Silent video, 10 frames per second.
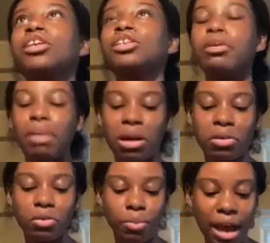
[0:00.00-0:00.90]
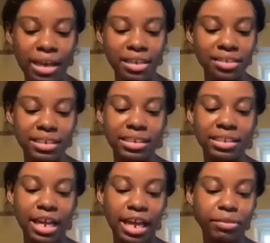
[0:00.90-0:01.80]
you about why is it
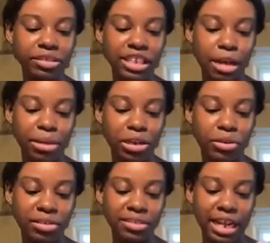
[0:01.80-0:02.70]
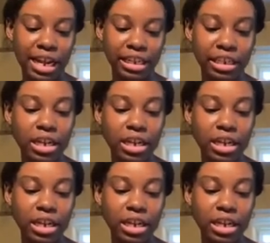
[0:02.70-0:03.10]
that every time I go outside,